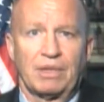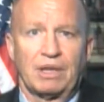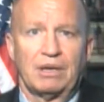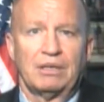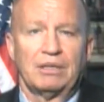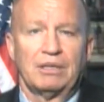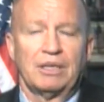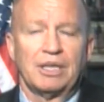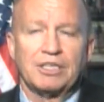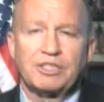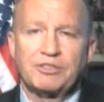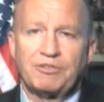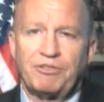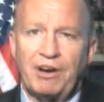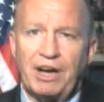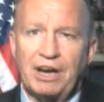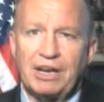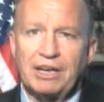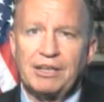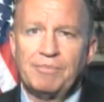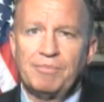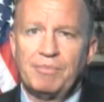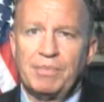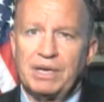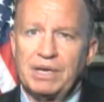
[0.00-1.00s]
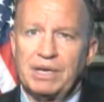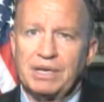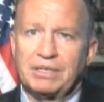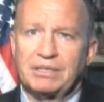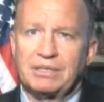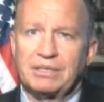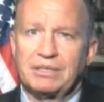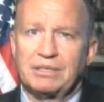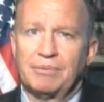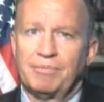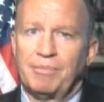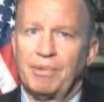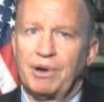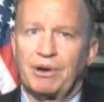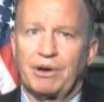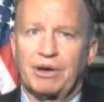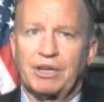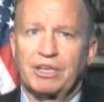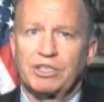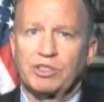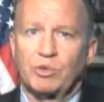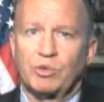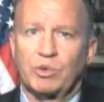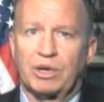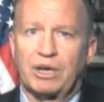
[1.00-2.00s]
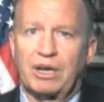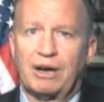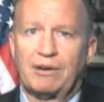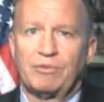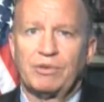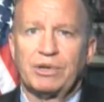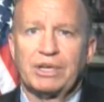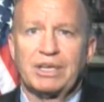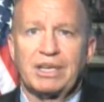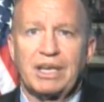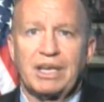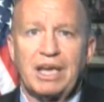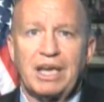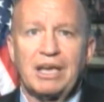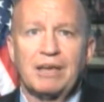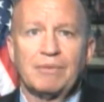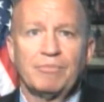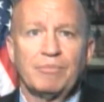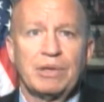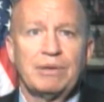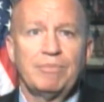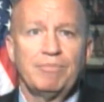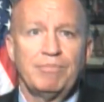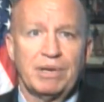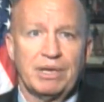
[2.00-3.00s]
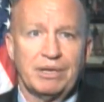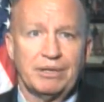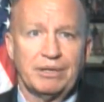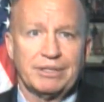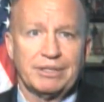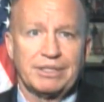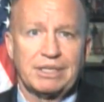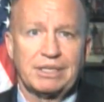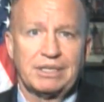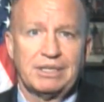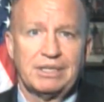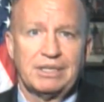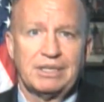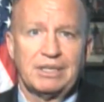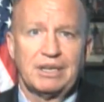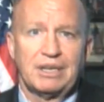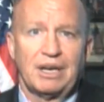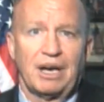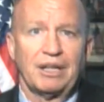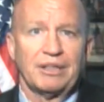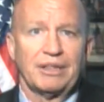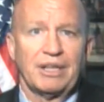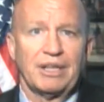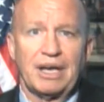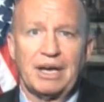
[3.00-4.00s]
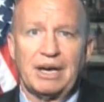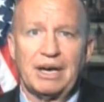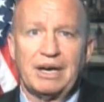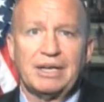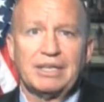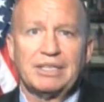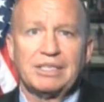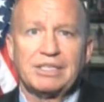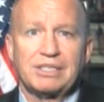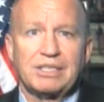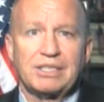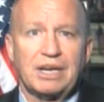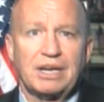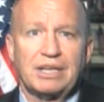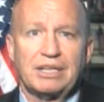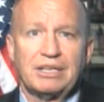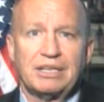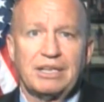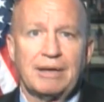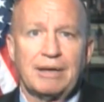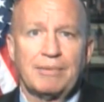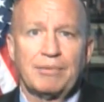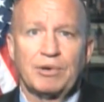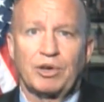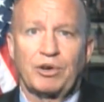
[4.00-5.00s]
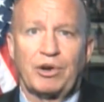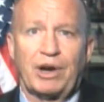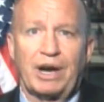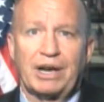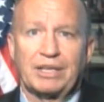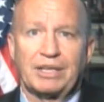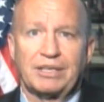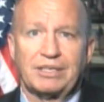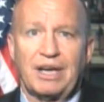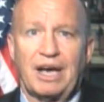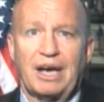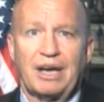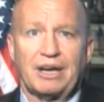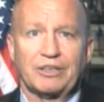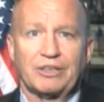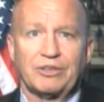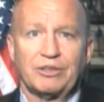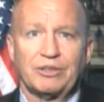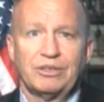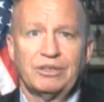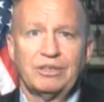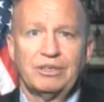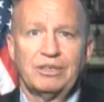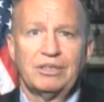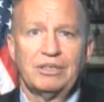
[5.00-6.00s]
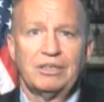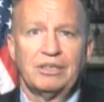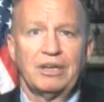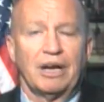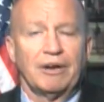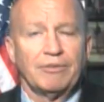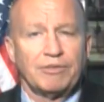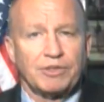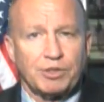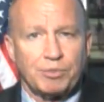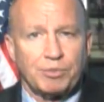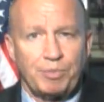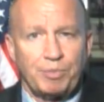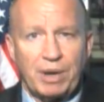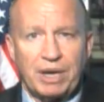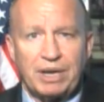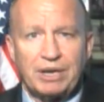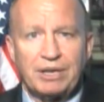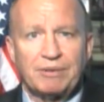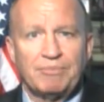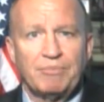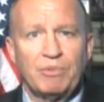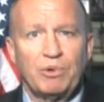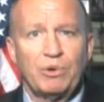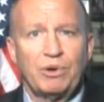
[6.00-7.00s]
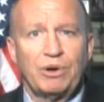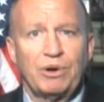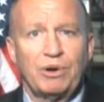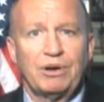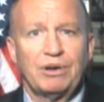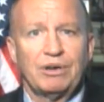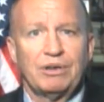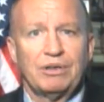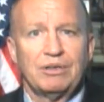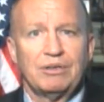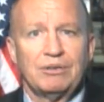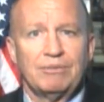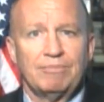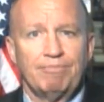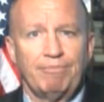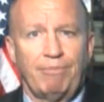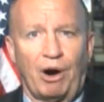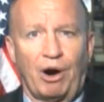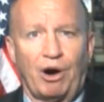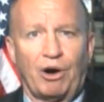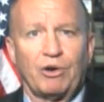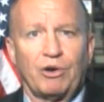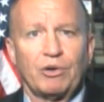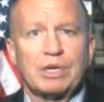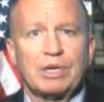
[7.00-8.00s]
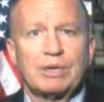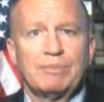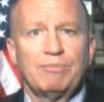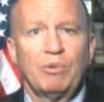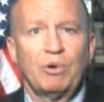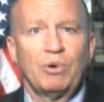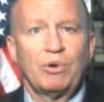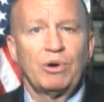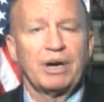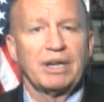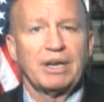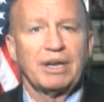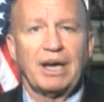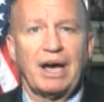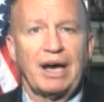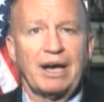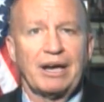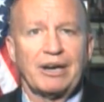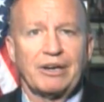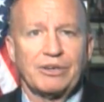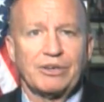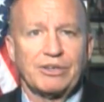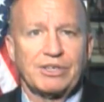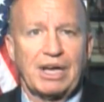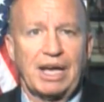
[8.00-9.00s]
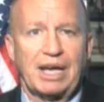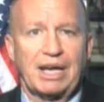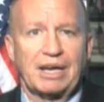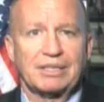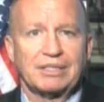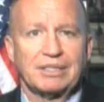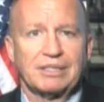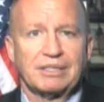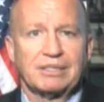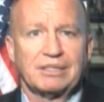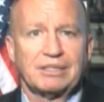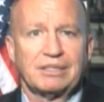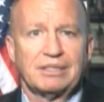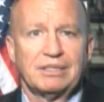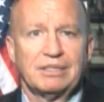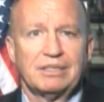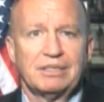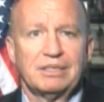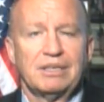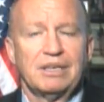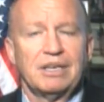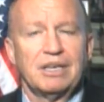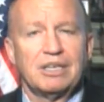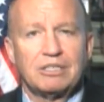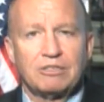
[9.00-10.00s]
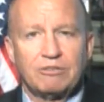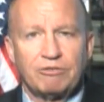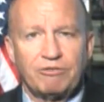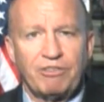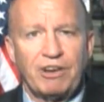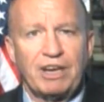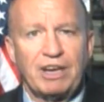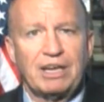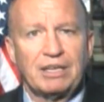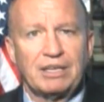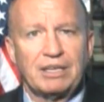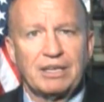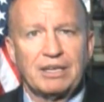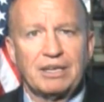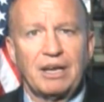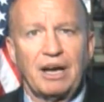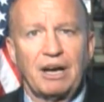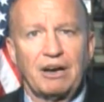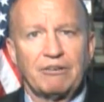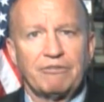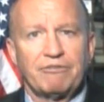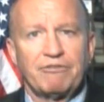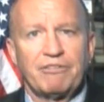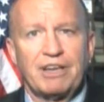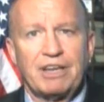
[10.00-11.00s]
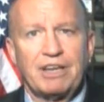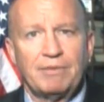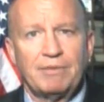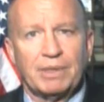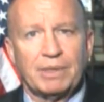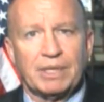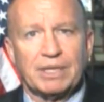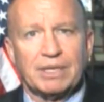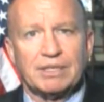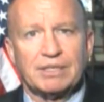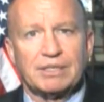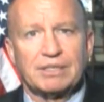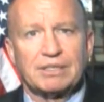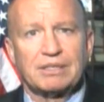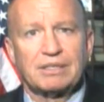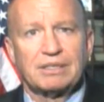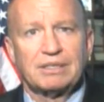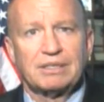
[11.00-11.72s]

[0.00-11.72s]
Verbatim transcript: Let's finally admit America's recovery can't be built on the unsteady democratic doctrine of spending more, borrowing more, and higher taxes. It's failing our families.